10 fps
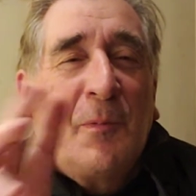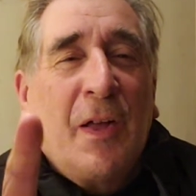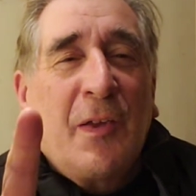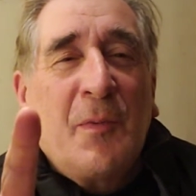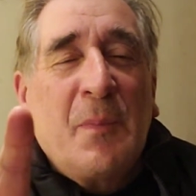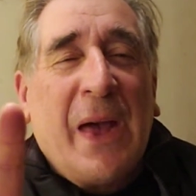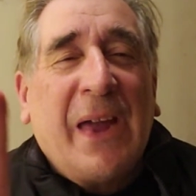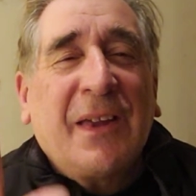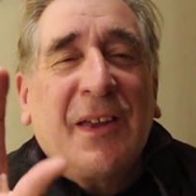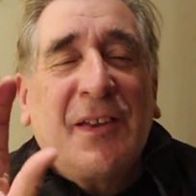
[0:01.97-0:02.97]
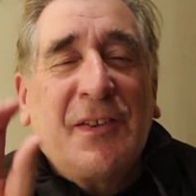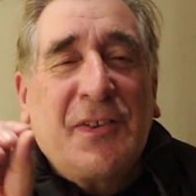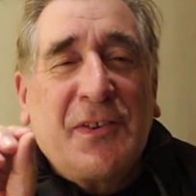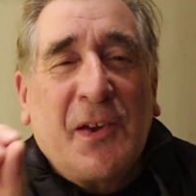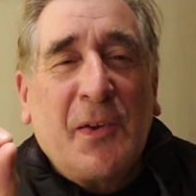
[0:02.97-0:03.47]
Welcome back,
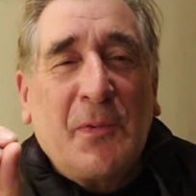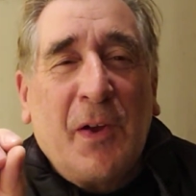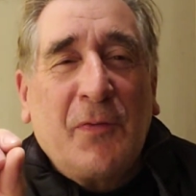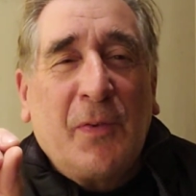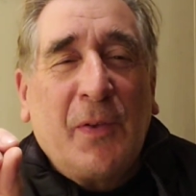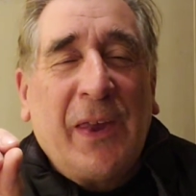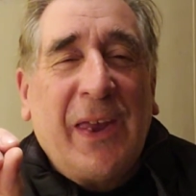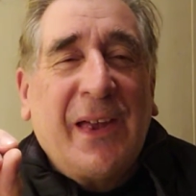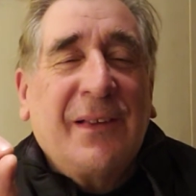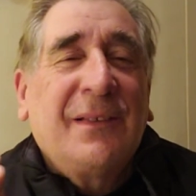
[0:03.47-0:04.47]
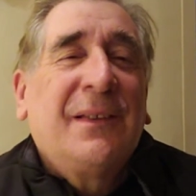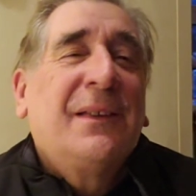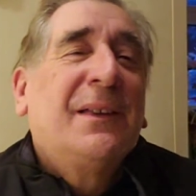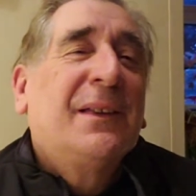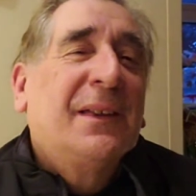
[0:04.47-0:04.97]
John Ruffle here.
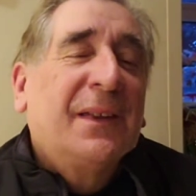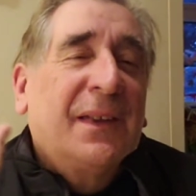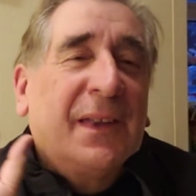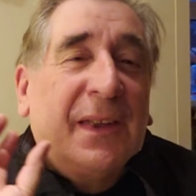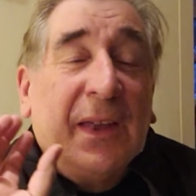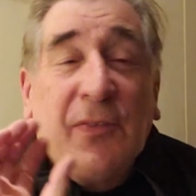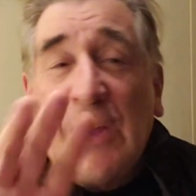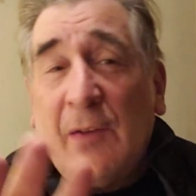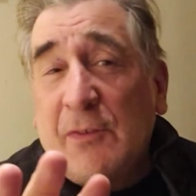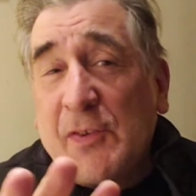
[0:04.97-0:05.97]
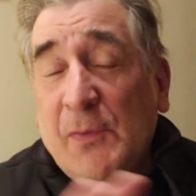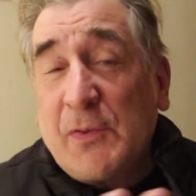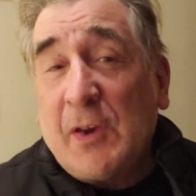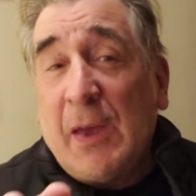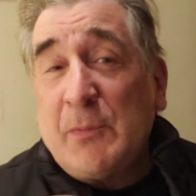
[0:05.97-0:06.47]
If you haven't
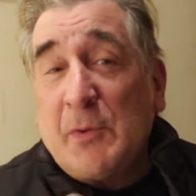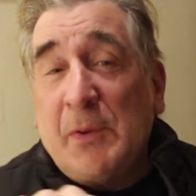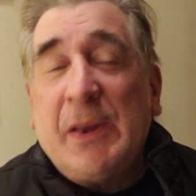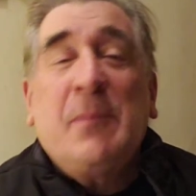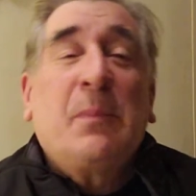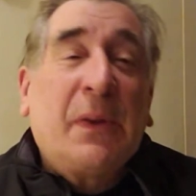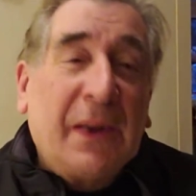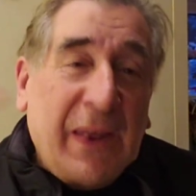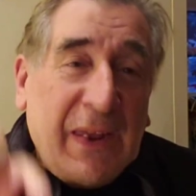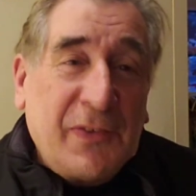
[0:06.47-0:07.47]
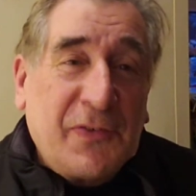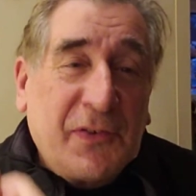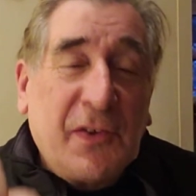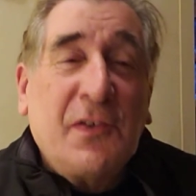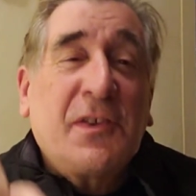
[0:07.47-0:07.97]
subscribed already, please
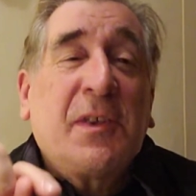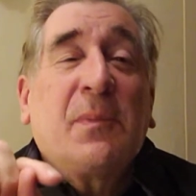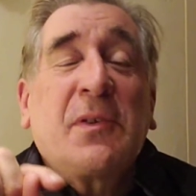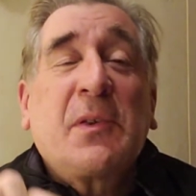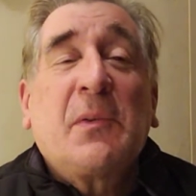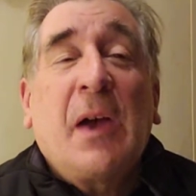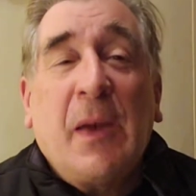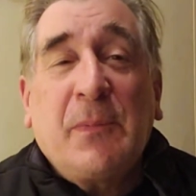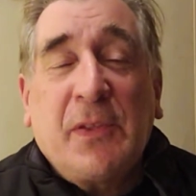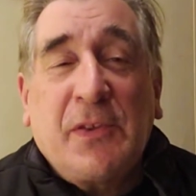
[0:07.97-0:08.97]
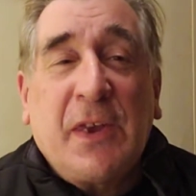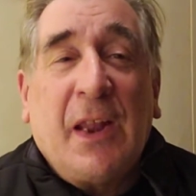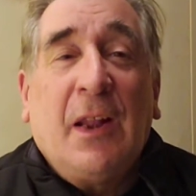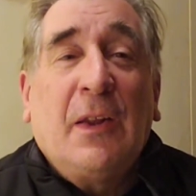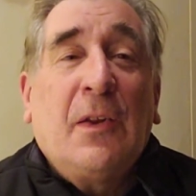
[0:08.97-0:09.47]
do subscribe to the
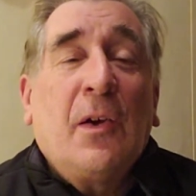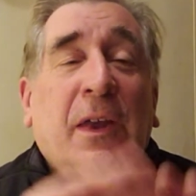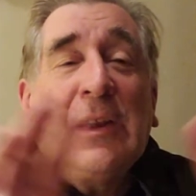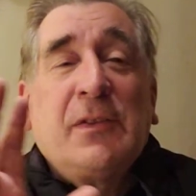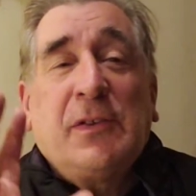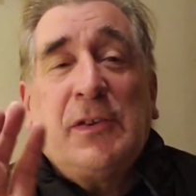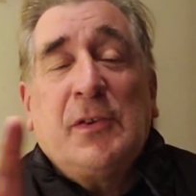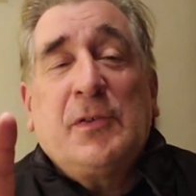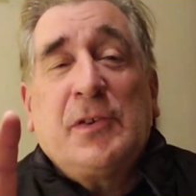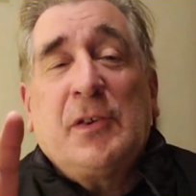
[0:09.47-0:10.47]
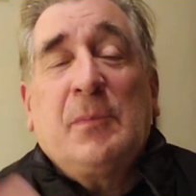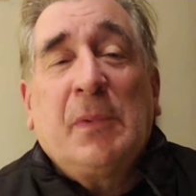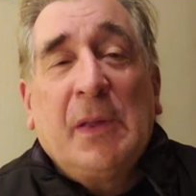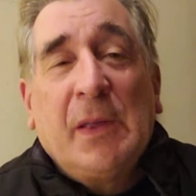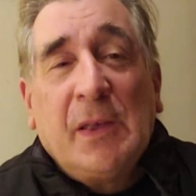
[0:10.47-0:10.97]
channel, log into YouTube,
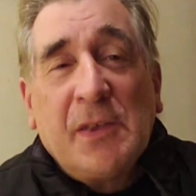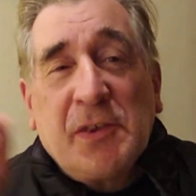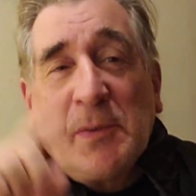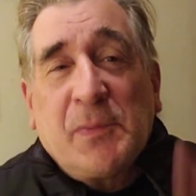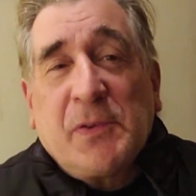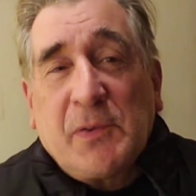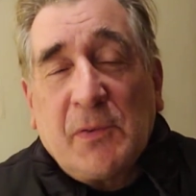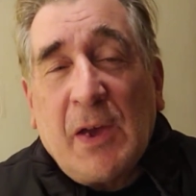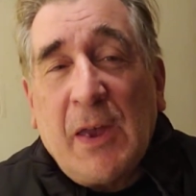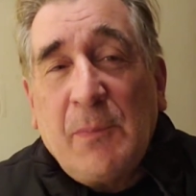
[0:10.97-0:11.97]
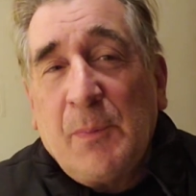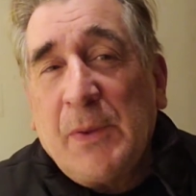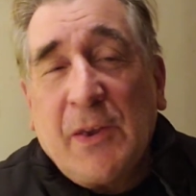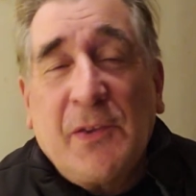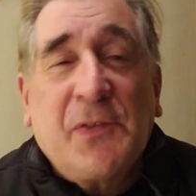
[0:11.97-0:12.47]
subscribe,
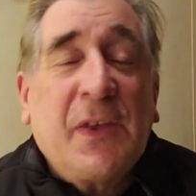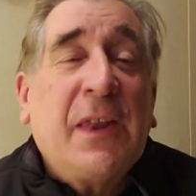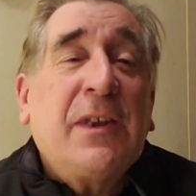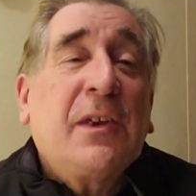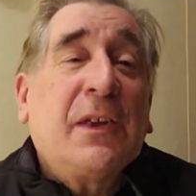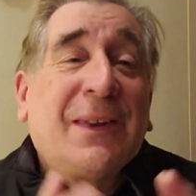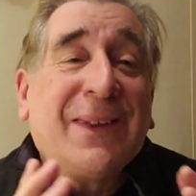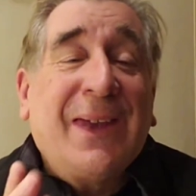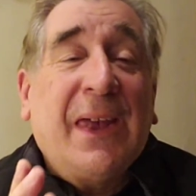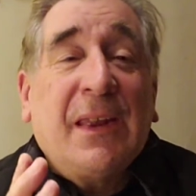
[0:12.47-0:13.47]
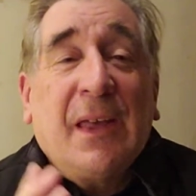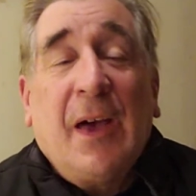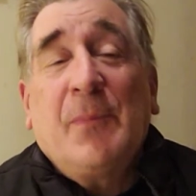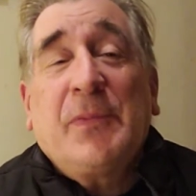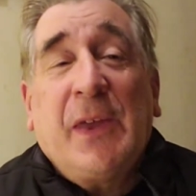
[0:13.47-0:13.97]
because then you can get
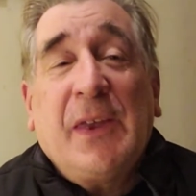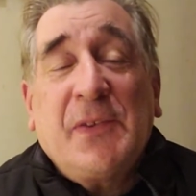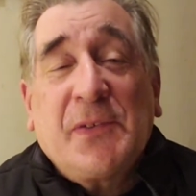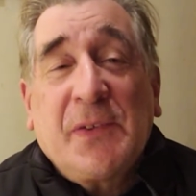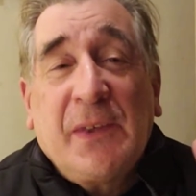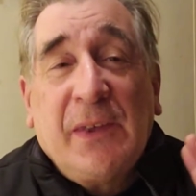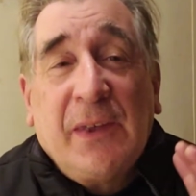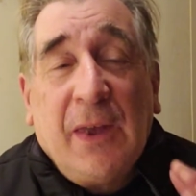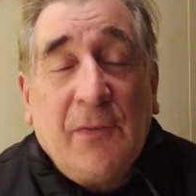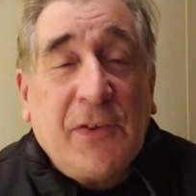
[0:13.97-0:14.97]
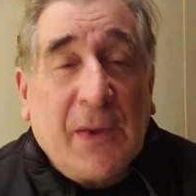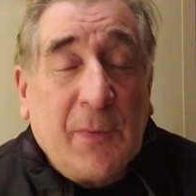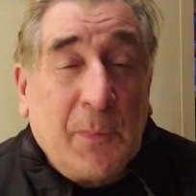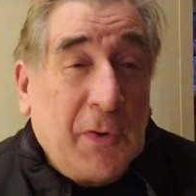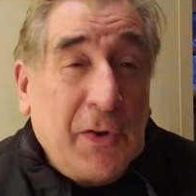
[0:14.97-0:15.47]
updates every time
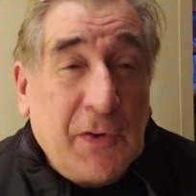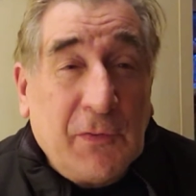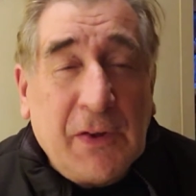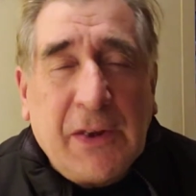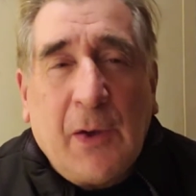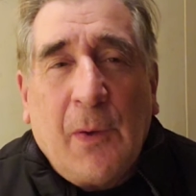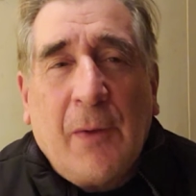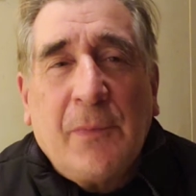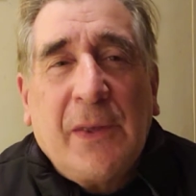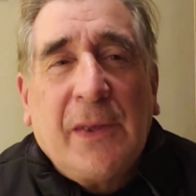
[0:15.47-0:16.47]
I put a new video up.